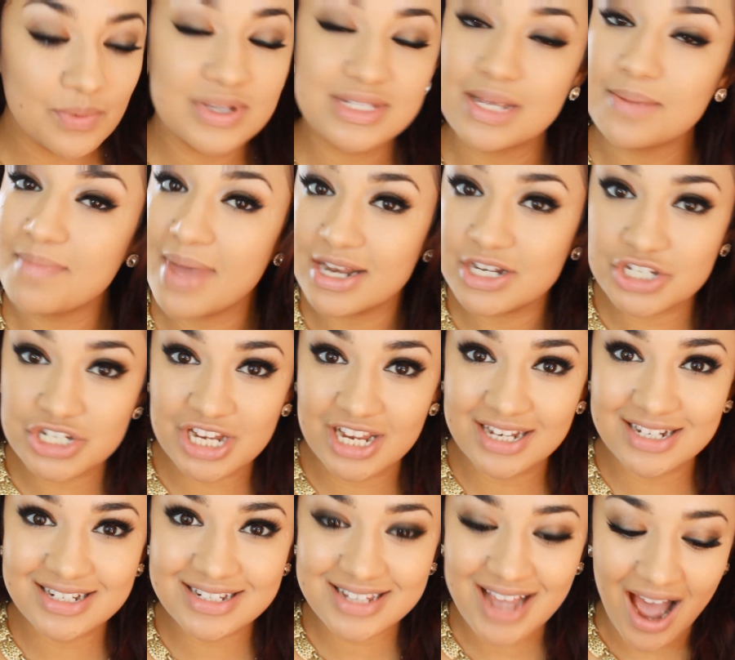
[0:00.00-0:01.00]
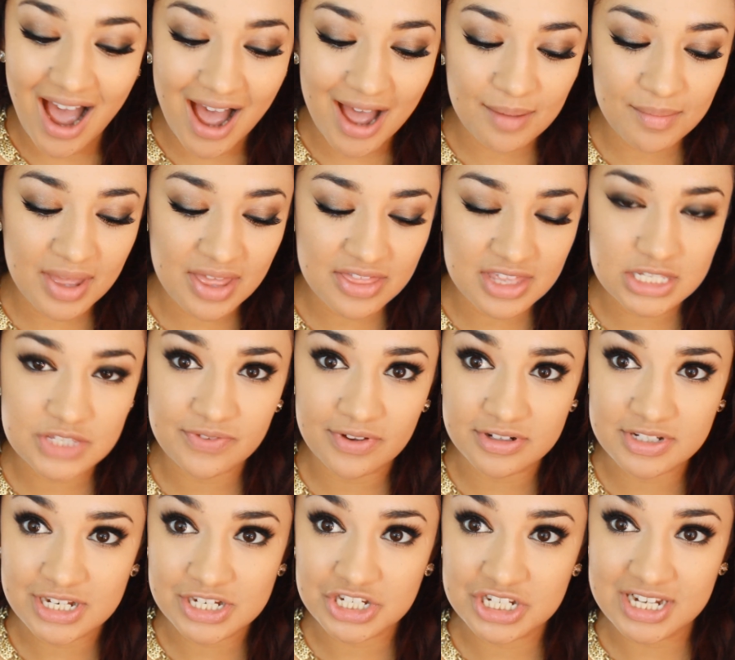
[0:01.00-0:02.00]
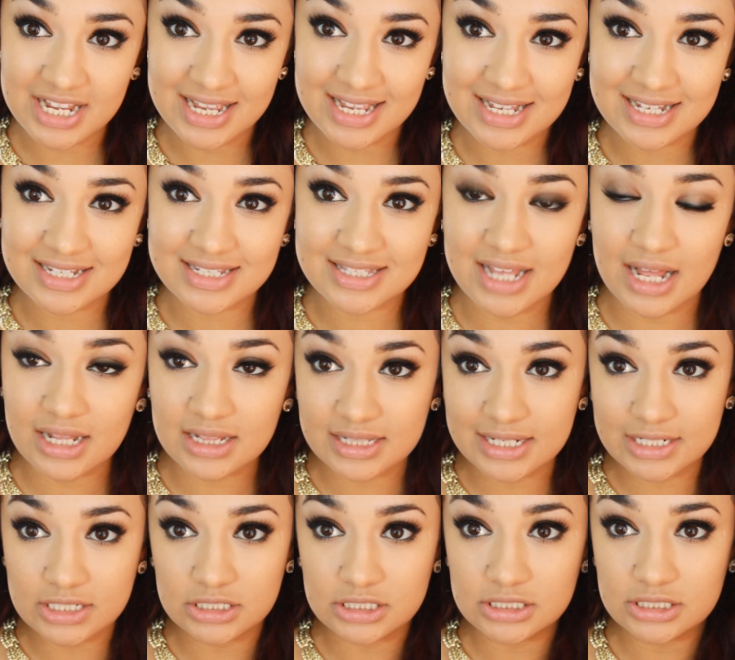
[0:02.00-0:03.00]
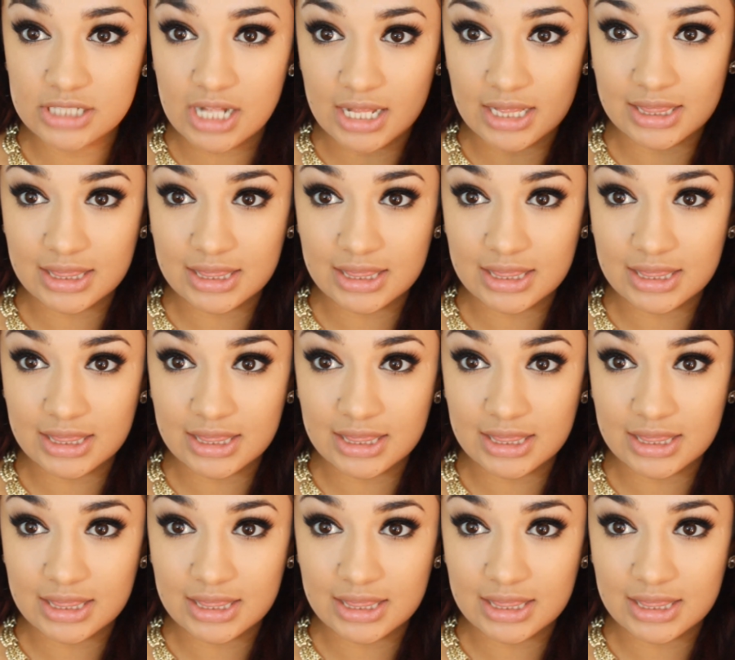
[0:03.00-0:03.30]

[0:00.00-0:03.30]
So as I mentioned, um, this foundation is a little